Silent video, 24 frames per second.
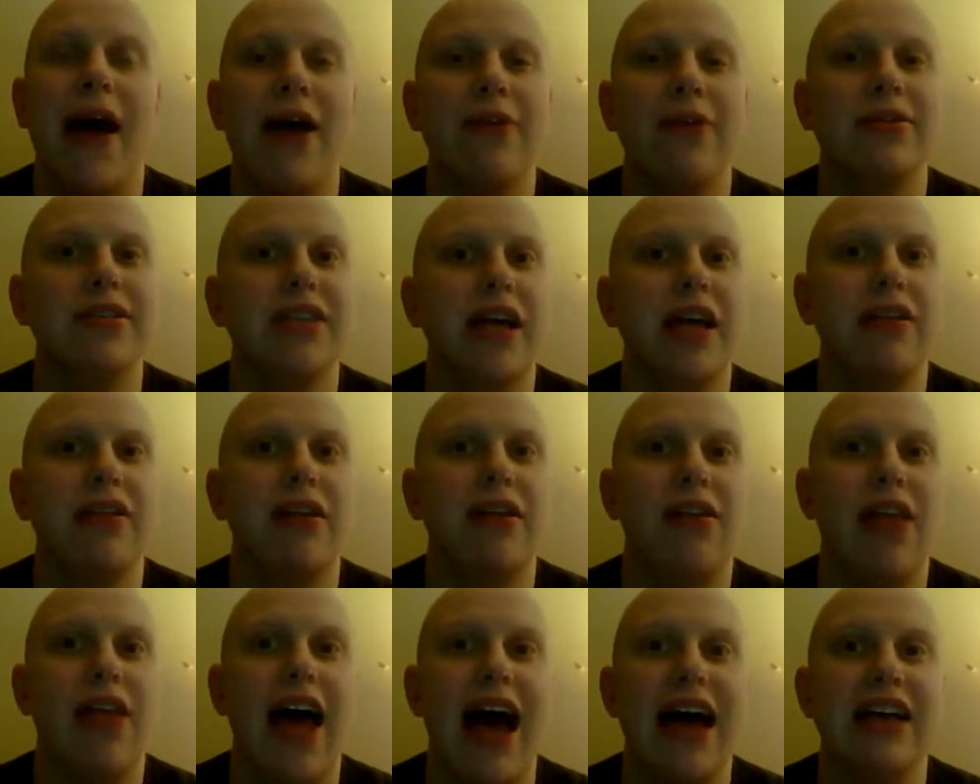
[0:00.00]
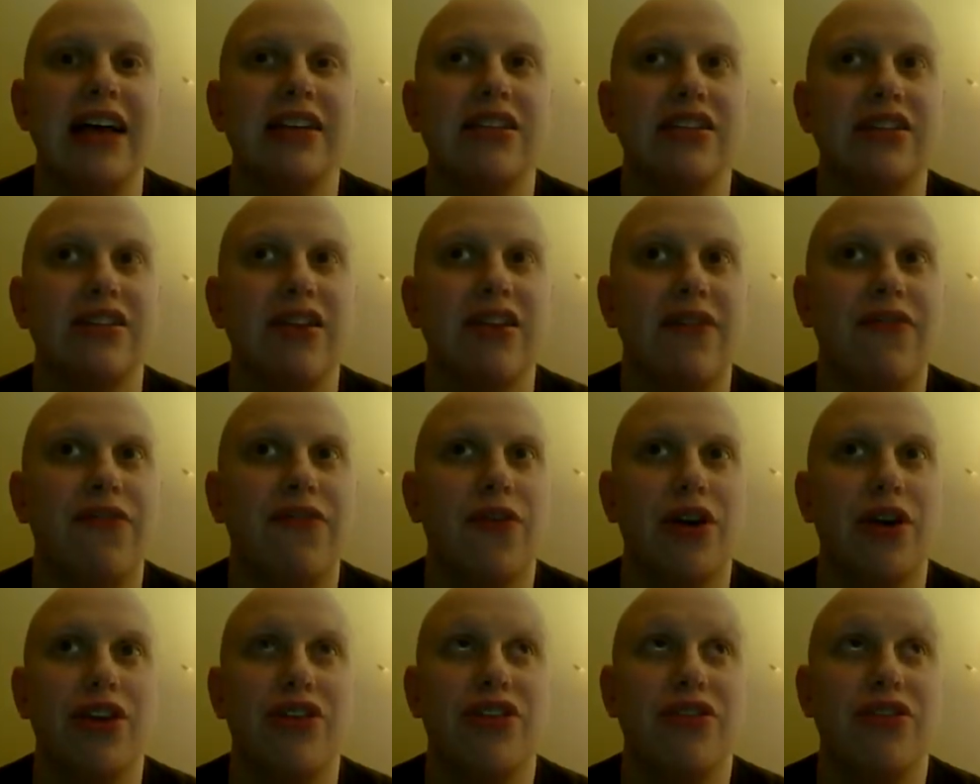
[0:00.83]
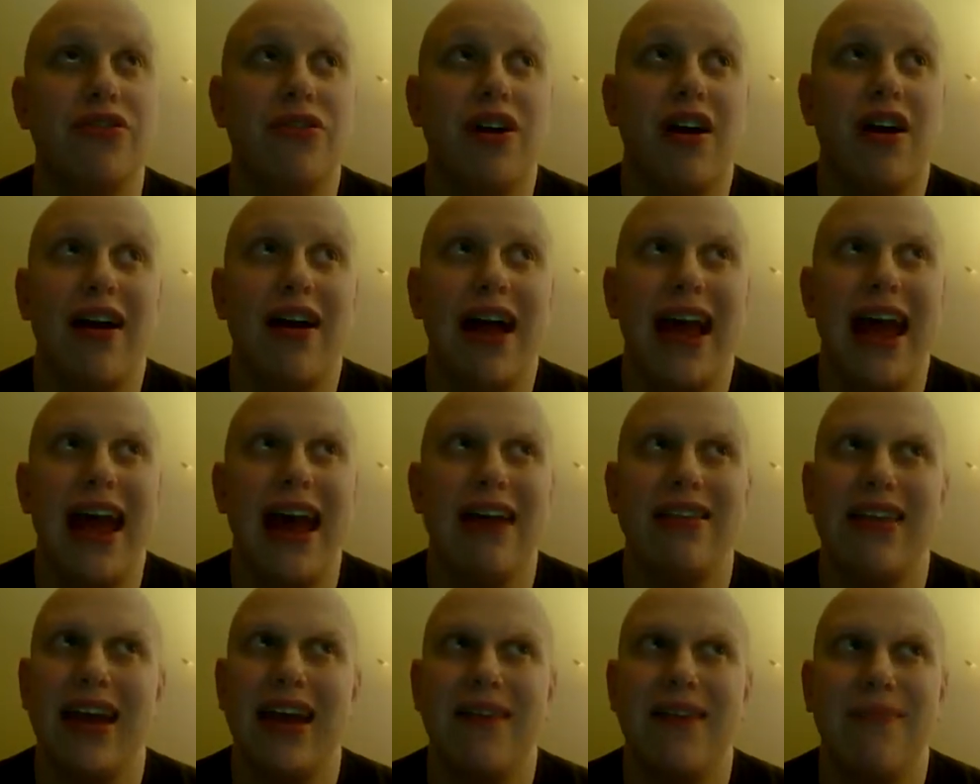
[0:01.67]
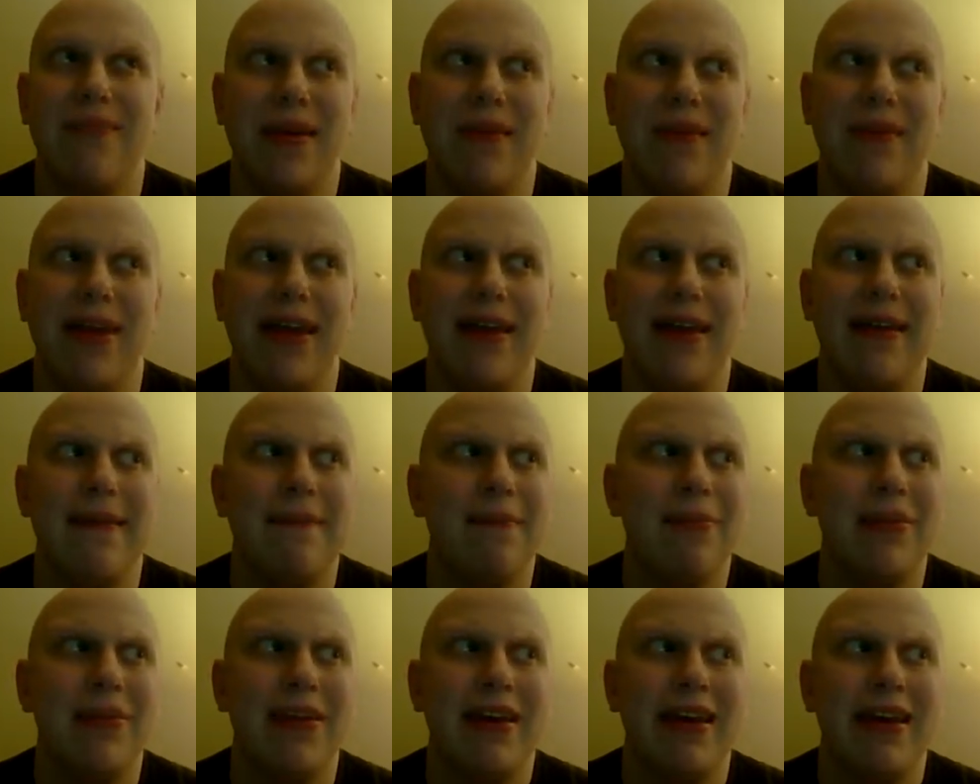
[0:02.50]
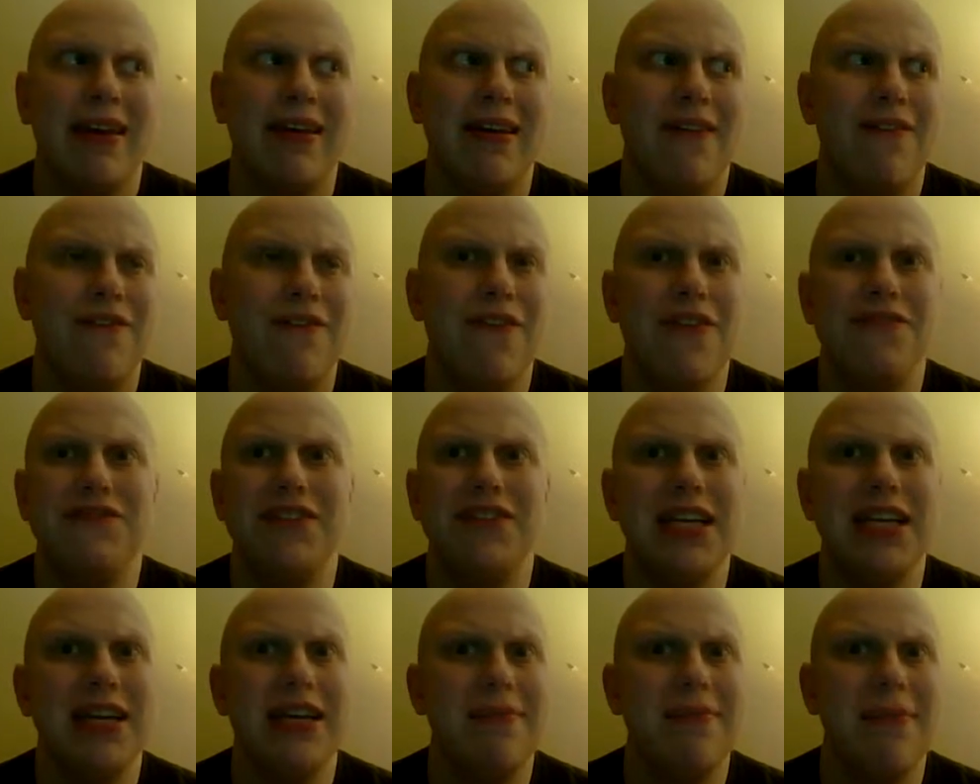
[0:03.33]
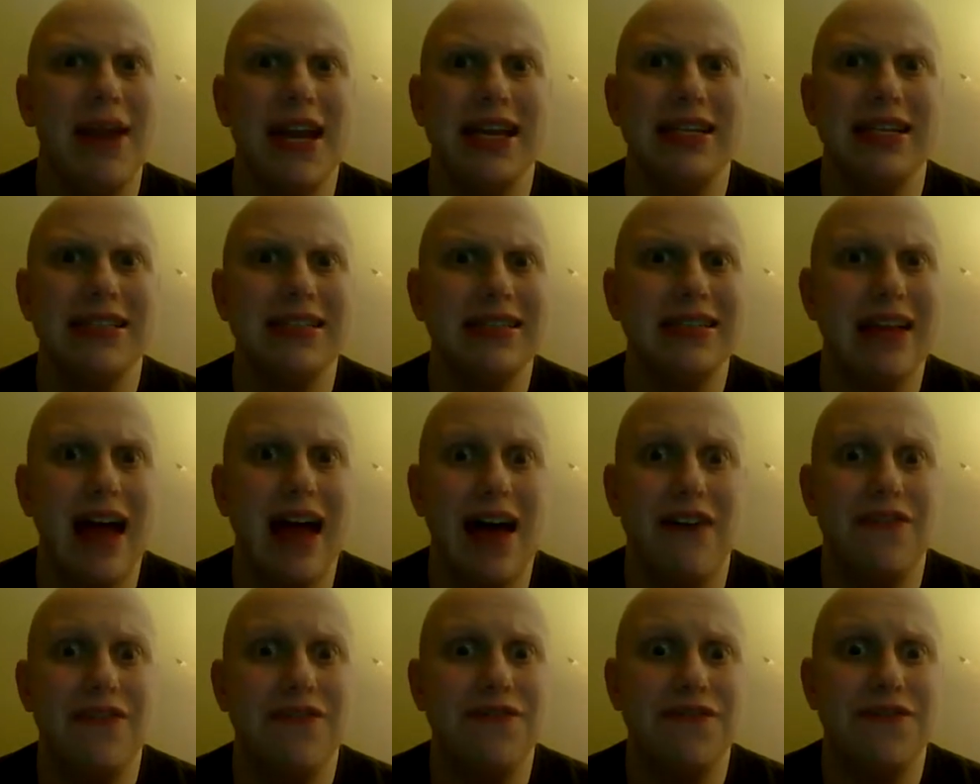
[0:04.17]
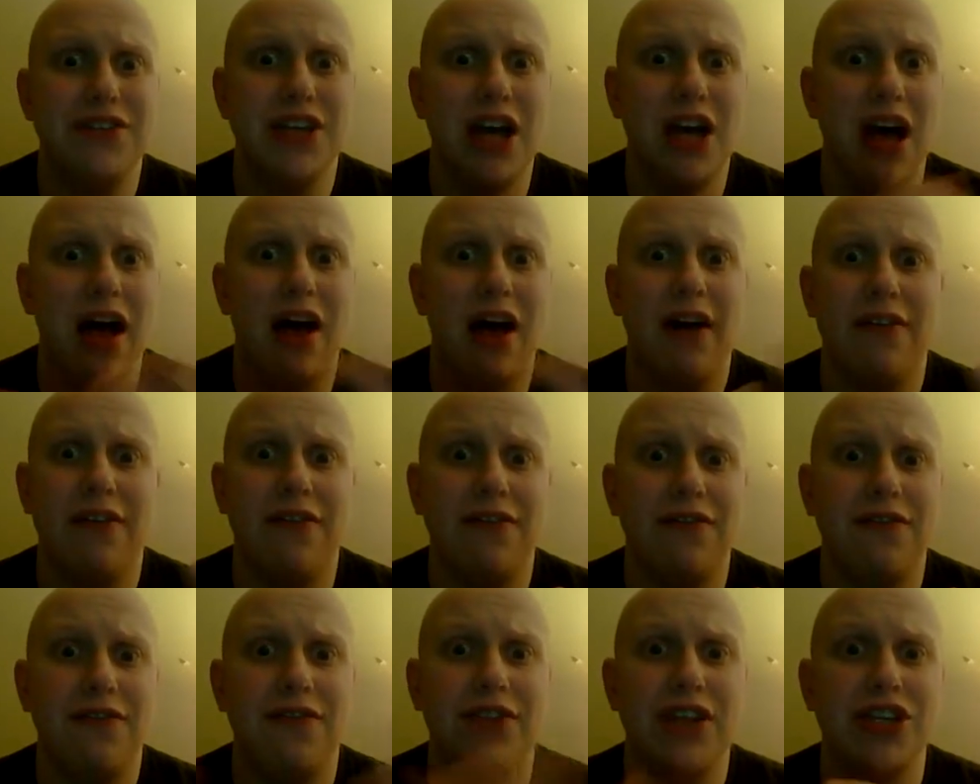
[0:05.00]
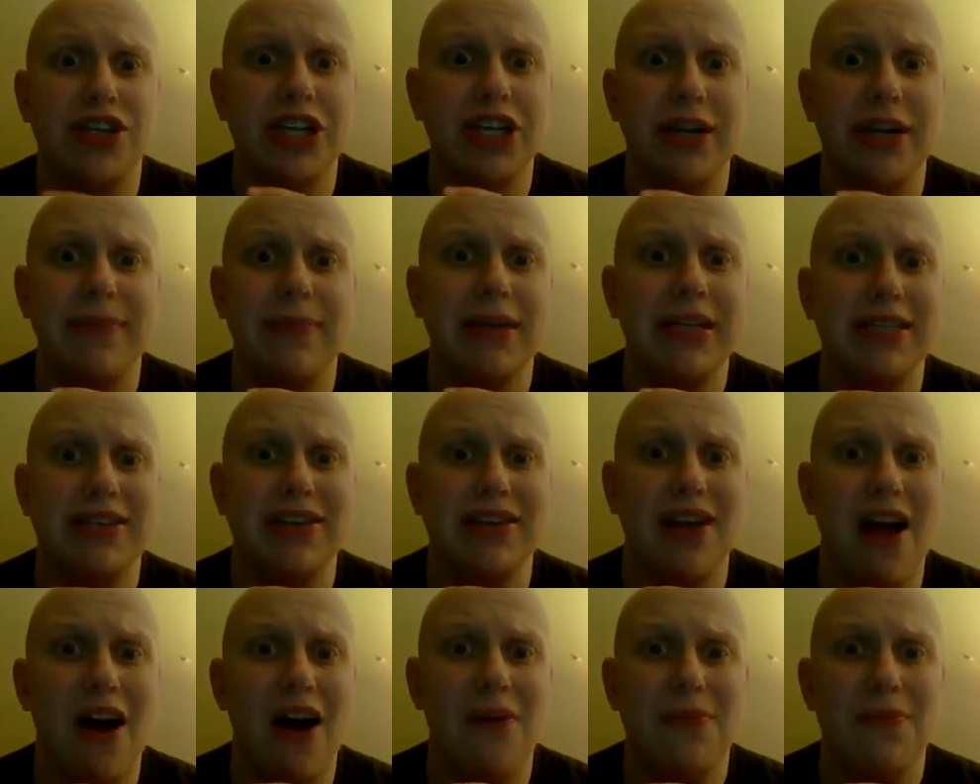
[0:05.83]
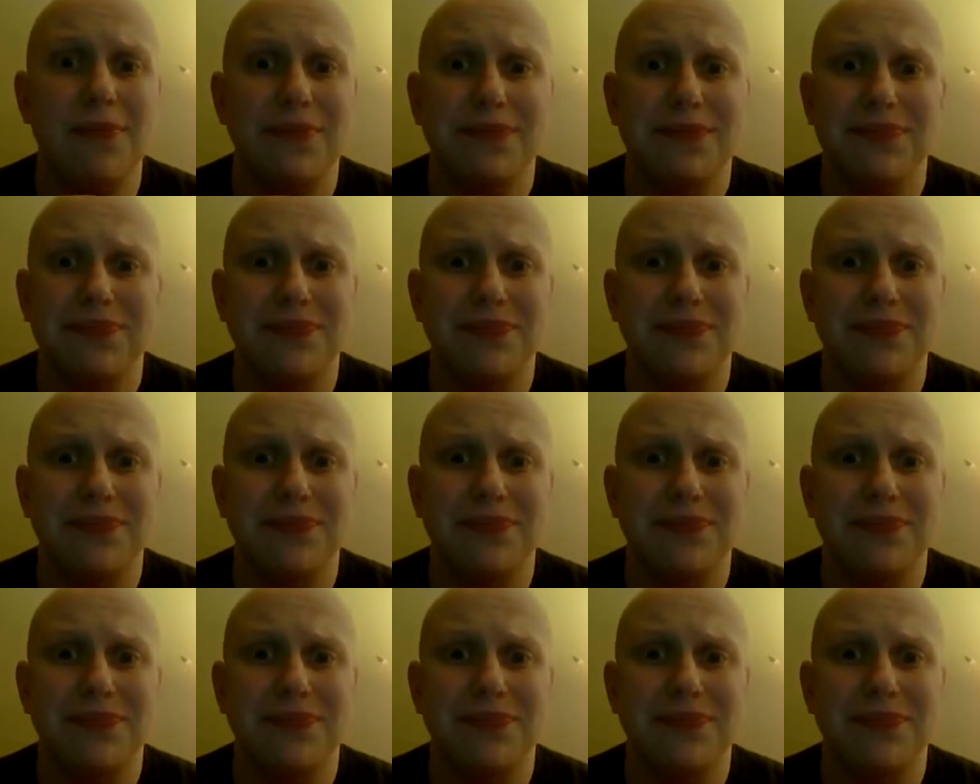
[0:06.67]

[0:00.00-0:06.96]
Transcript: I was on the last, the fourth drug. I had like maybe 15 minutes left of the treatment to go,